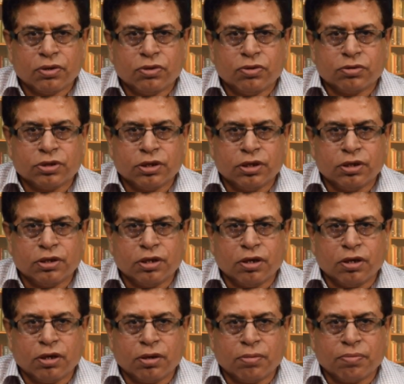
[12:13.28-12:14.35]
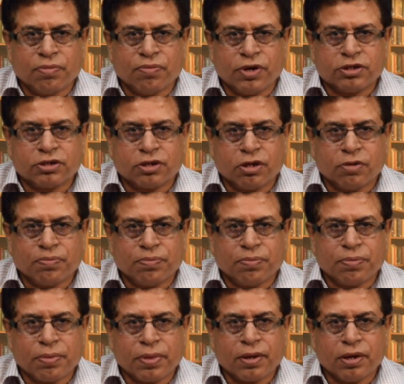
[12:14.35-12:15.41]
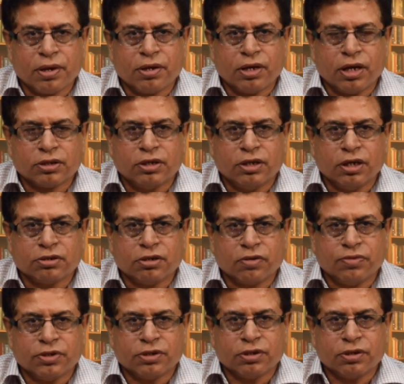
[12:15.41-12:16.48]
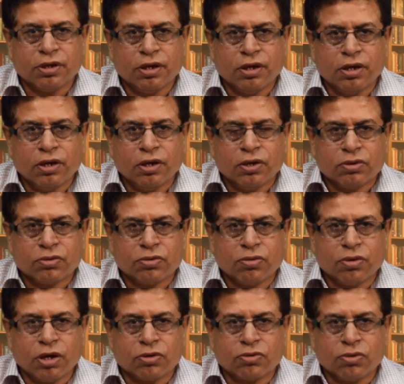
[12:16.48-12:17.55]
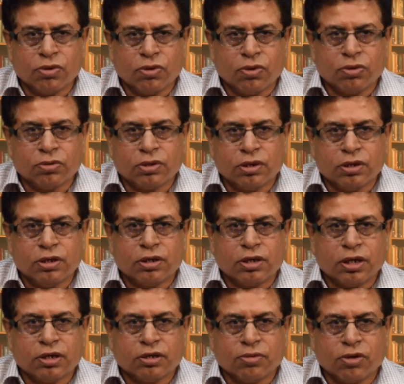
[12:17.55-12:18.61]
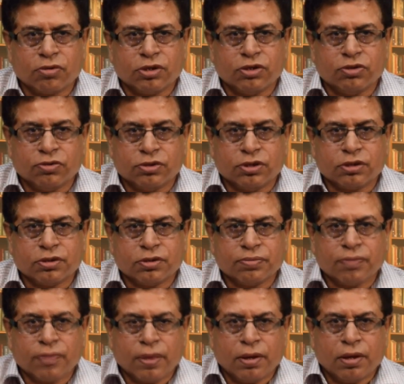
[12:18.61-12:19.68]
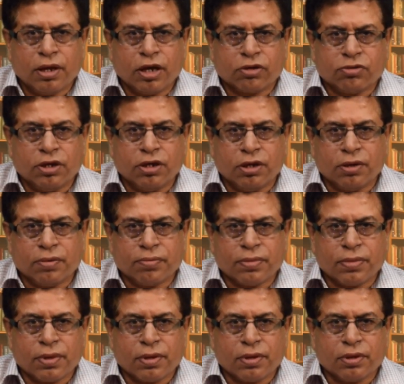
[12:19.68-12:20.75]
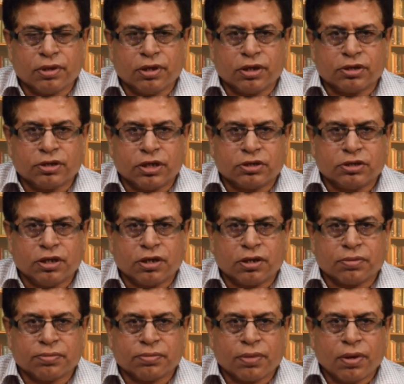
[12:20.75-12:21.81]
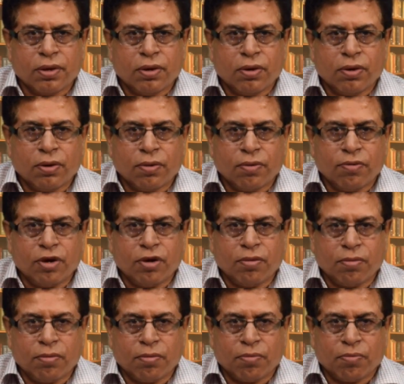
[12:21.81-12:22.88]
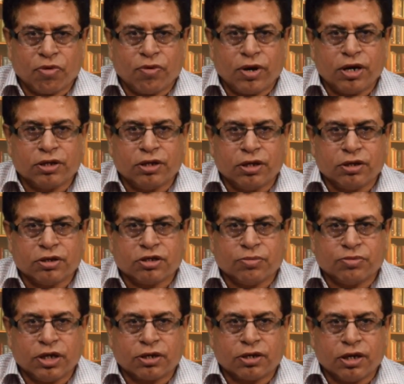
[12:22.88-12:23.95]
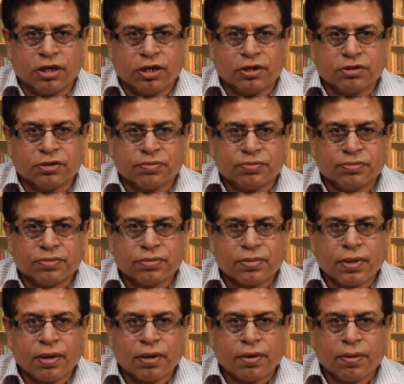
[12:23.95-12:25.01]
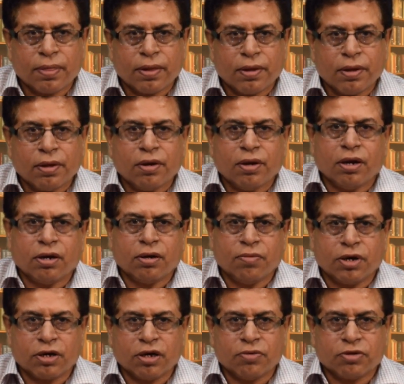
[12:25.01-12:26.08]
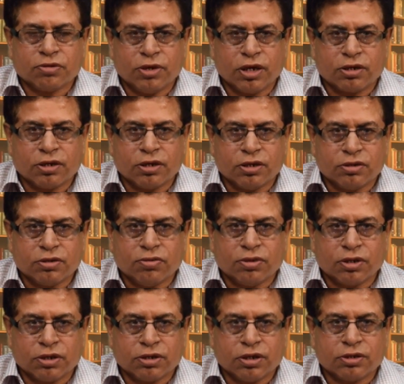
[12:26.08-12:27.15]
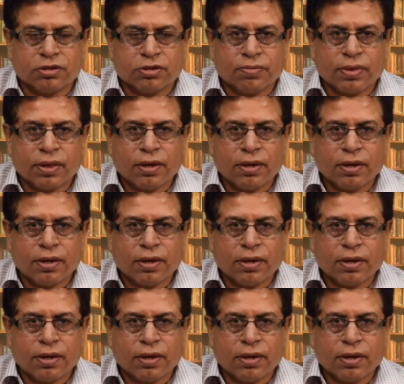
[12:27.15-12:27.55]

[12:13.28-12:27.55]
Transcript: You see, the first step in SDI services to get to know the details about the users. Actually, the researcher will provide the subject headings on whatever subject is doing research.